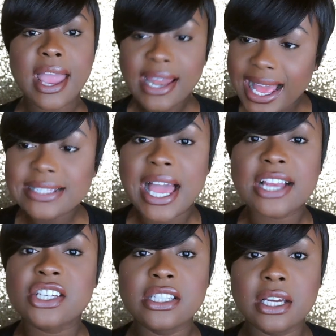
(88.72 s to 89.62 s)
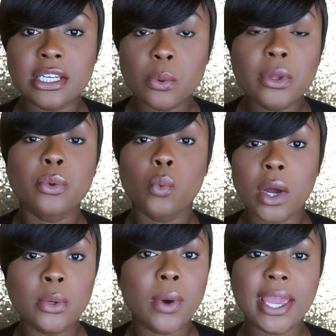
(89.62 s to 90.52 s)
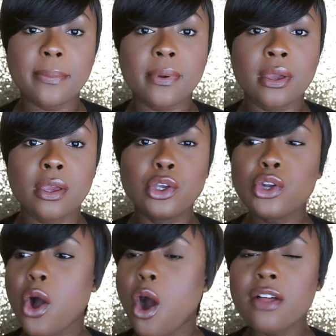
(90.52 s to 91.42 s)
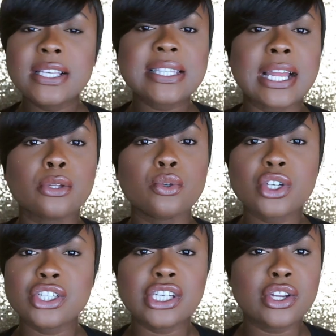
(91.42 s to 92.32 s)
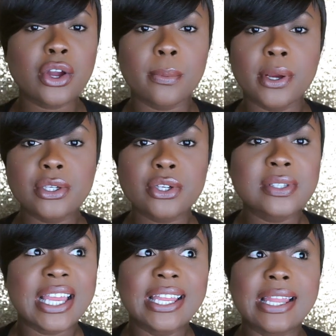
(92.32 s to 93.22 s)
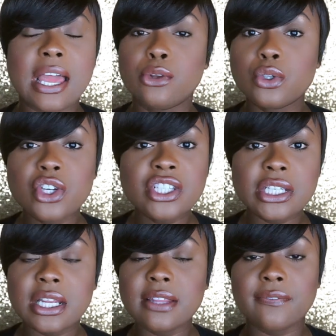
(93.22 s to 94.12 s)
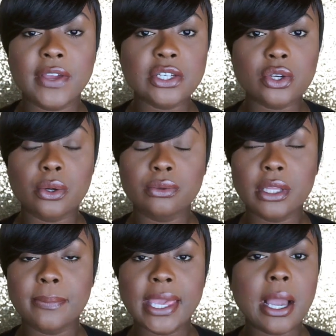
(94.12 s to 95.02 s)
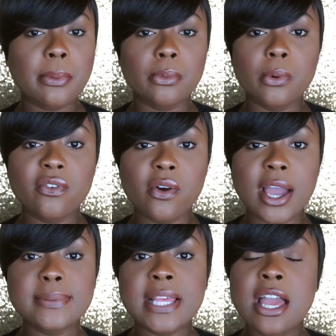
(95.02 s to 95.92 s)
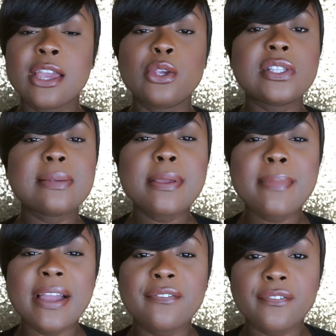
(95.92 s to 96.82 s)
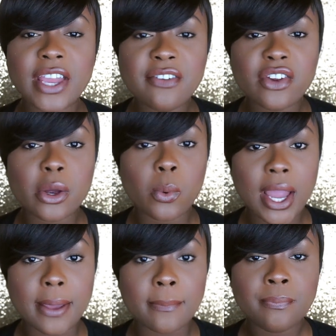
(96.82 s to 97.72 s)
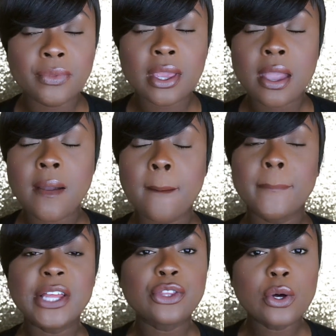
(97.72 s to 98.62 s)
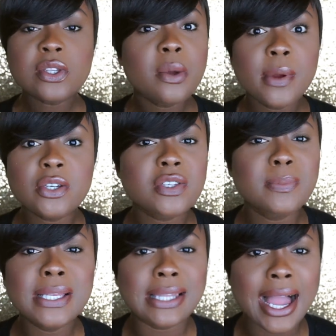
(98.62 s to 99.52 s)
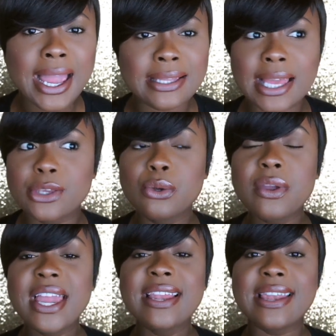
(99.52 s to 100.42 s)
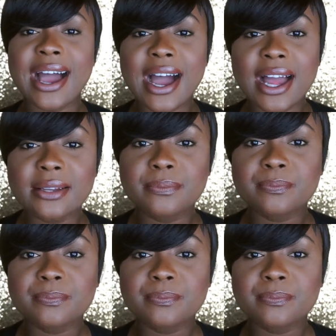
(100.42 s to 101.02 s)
and has actually done it with one wipe. You know all these like Neutrogena commercials and Neutrogena the facial the makeup remover wipes used to be my favorite wipe. But those commercials be lying like you cannot